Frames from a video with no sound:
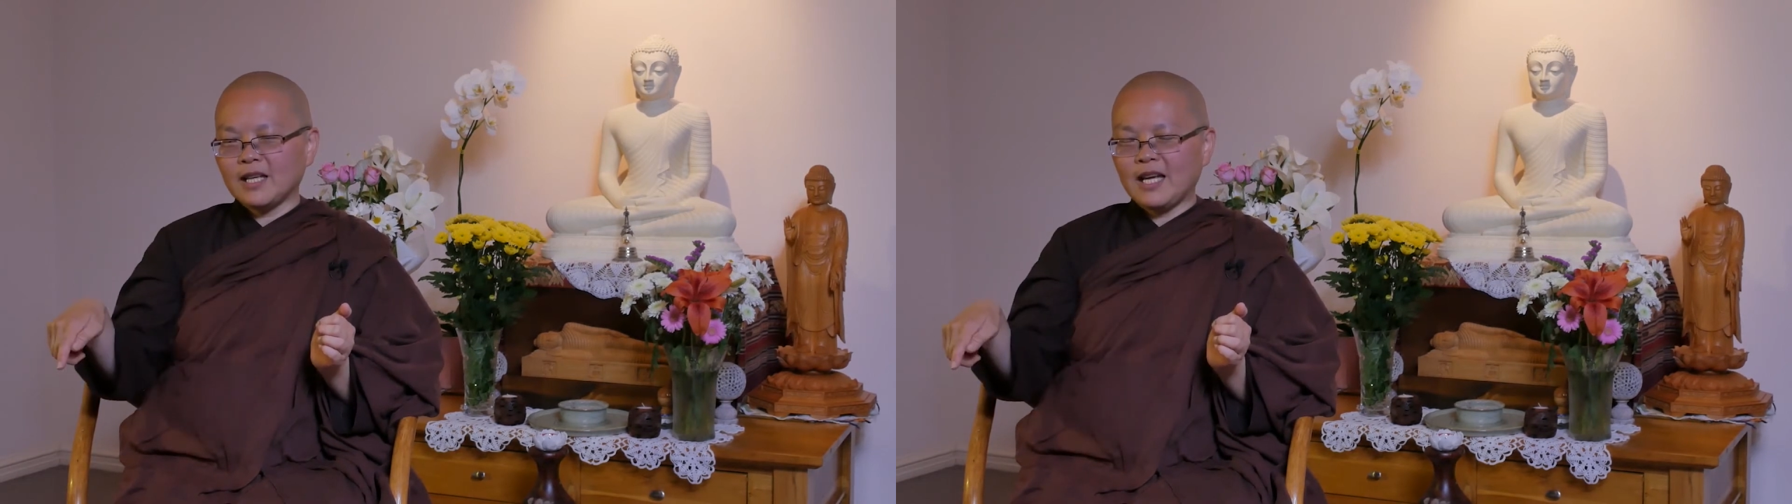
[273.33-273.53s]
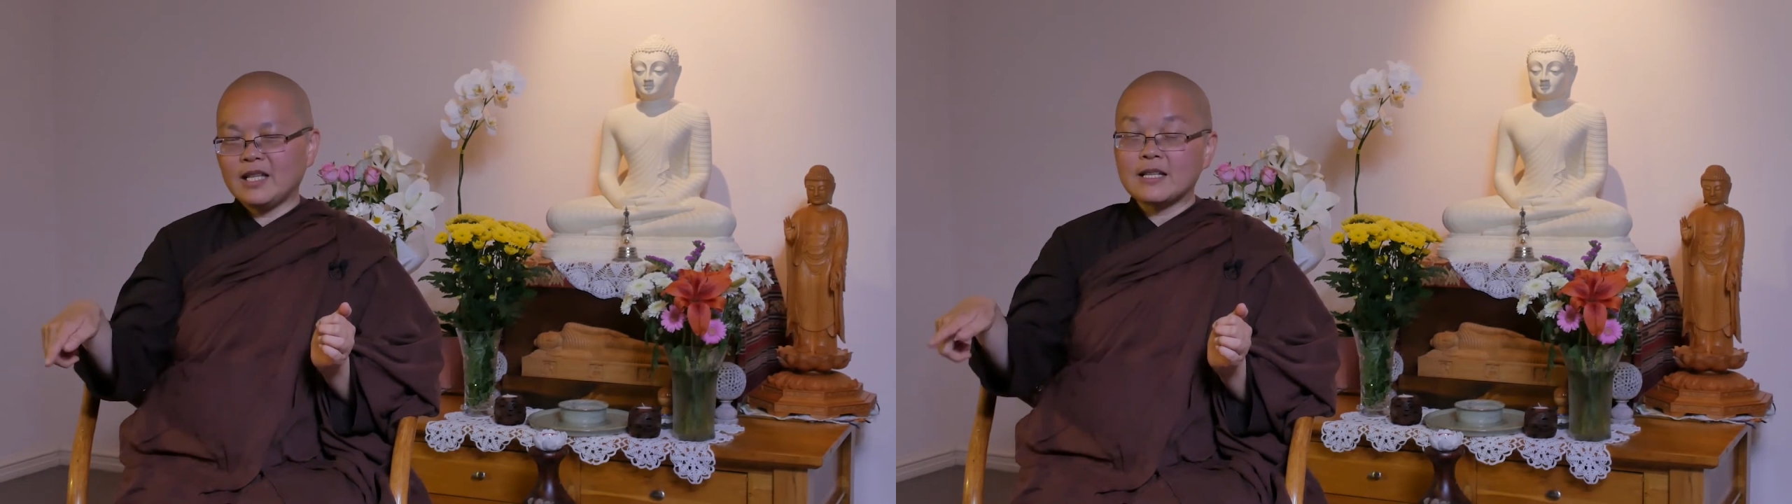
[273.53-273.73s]

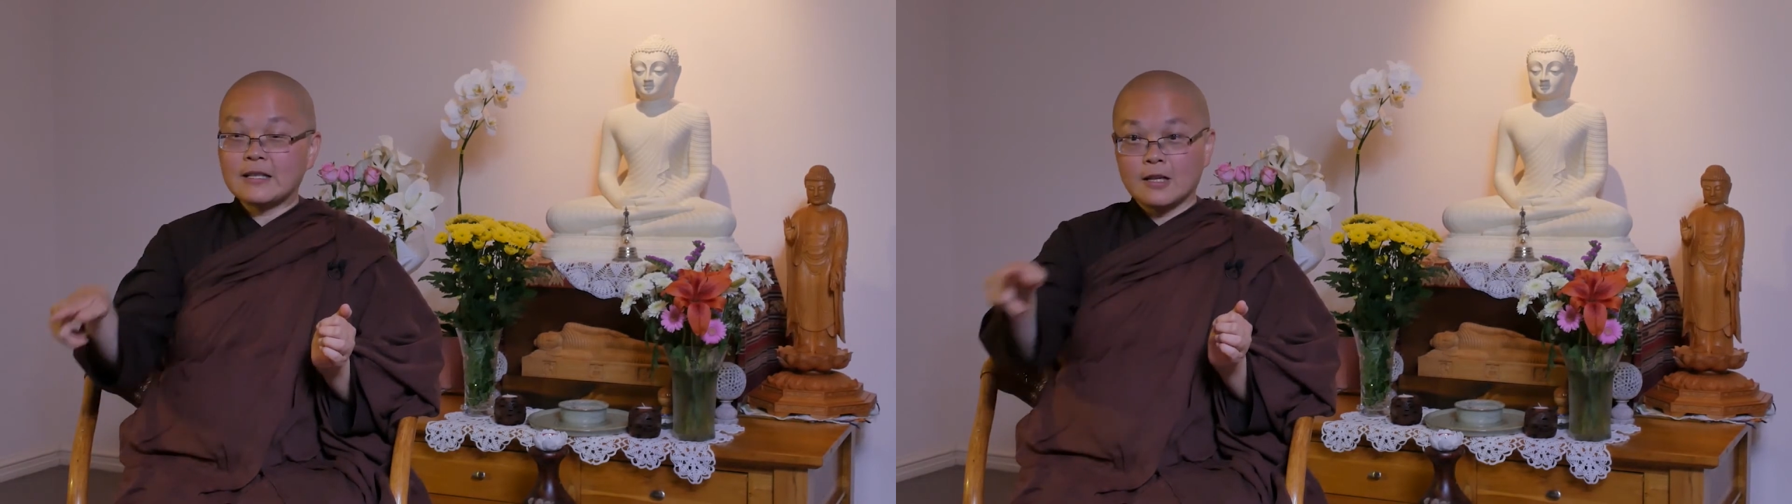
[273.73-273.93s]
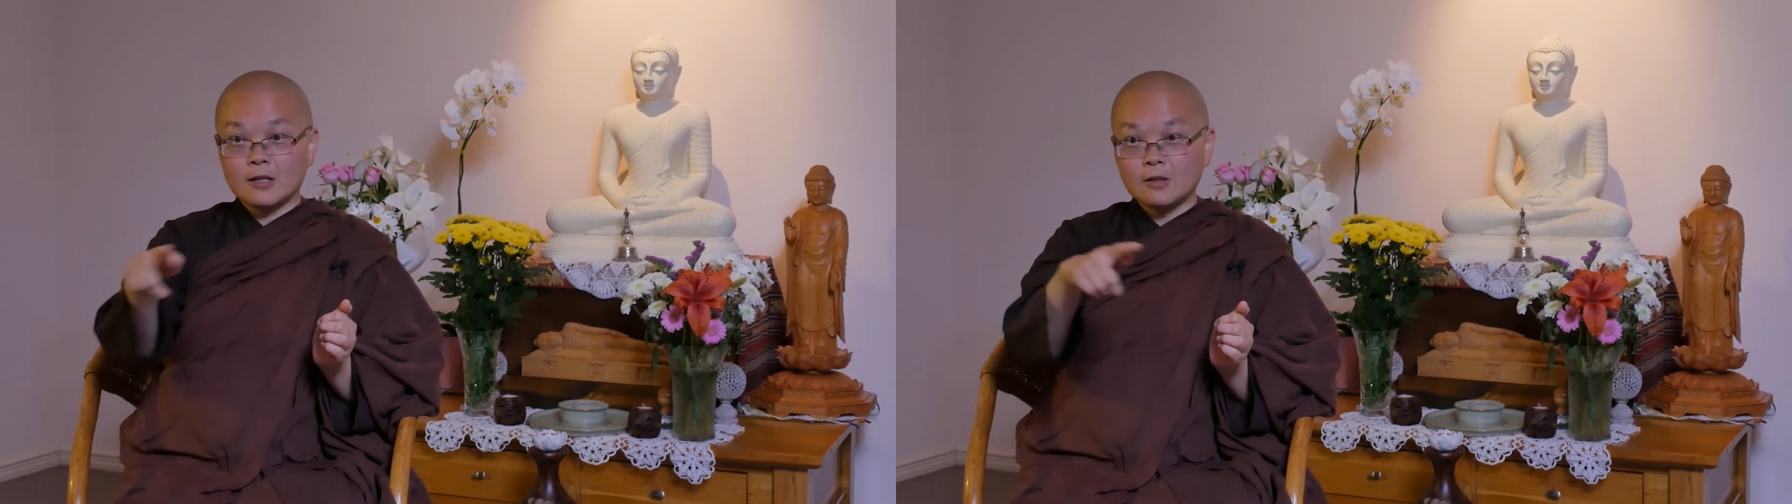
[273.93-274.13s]
in a
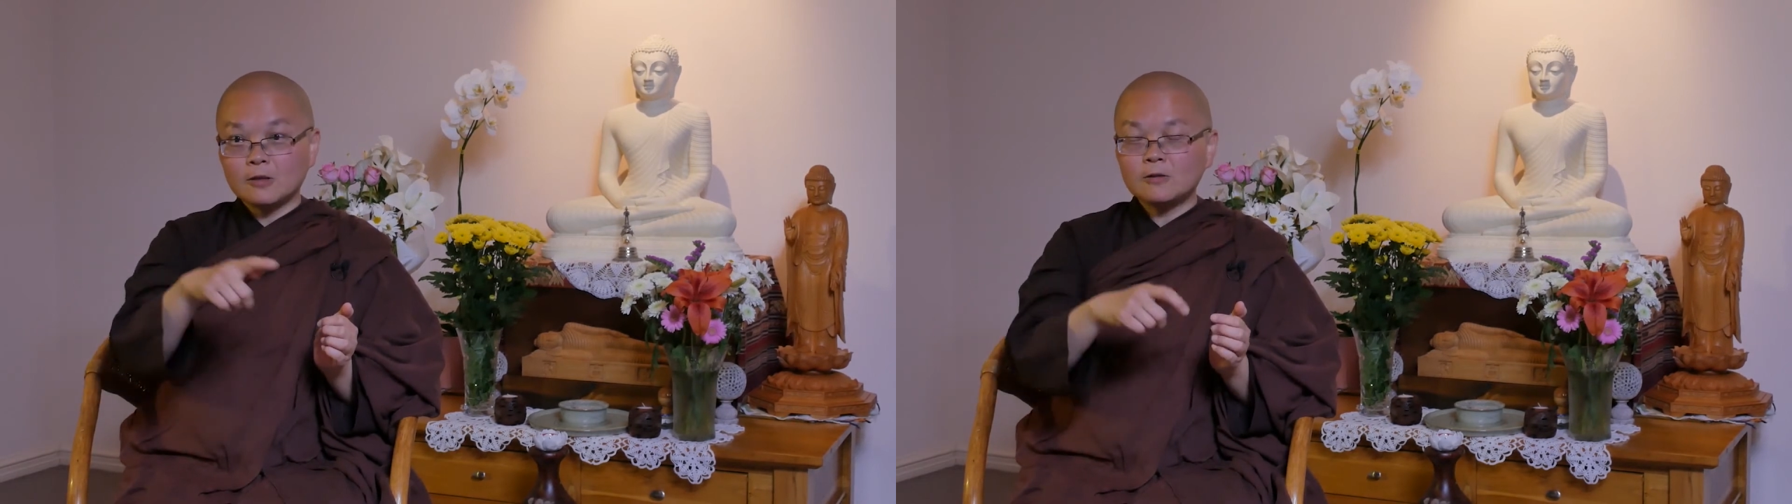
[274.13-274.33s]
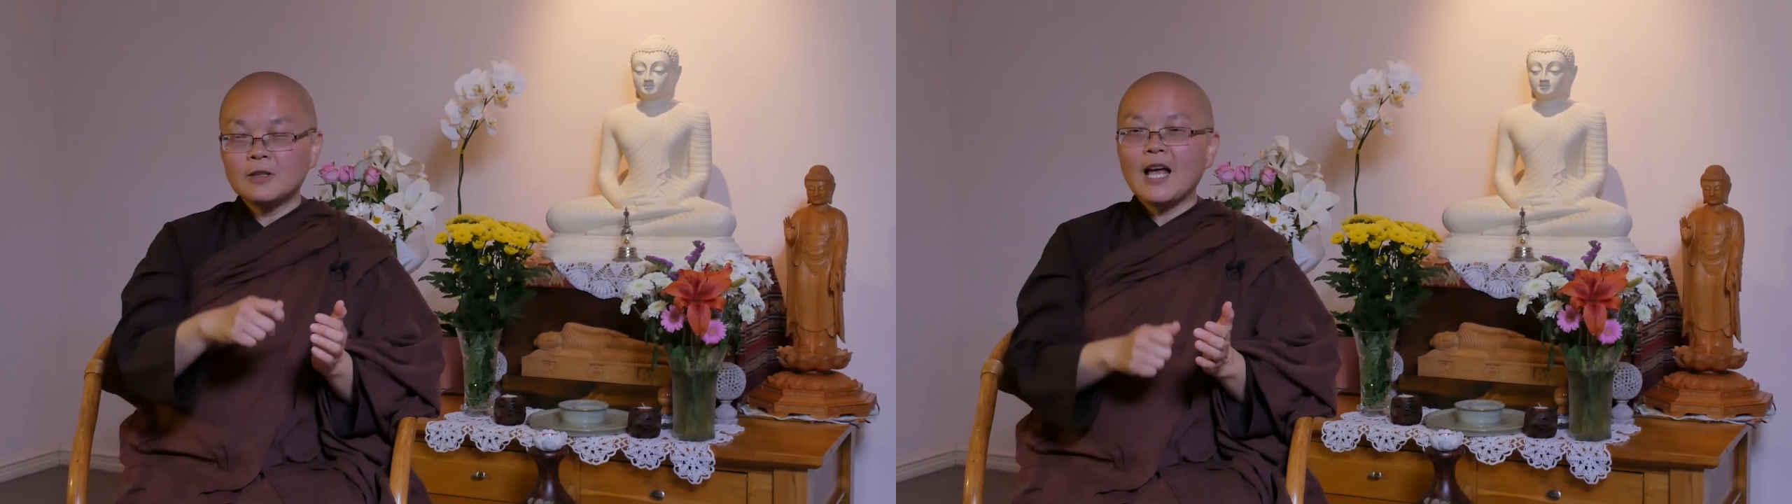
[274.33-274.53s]

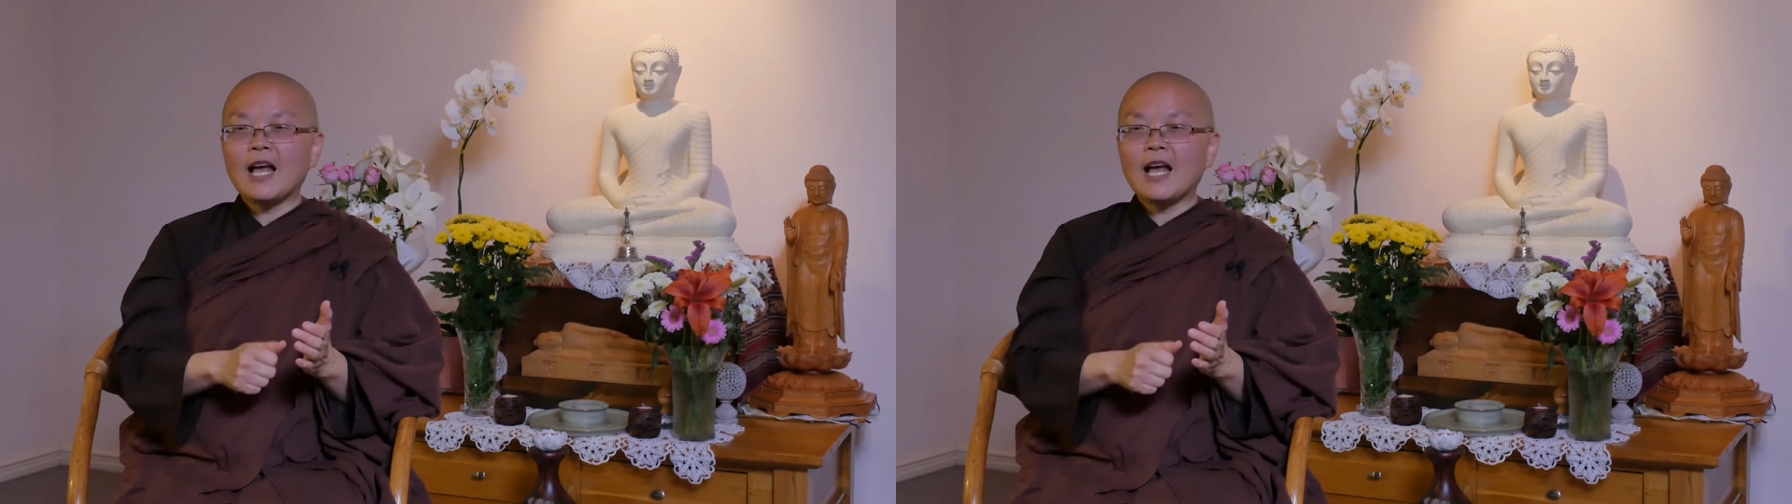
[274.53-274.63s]
circle,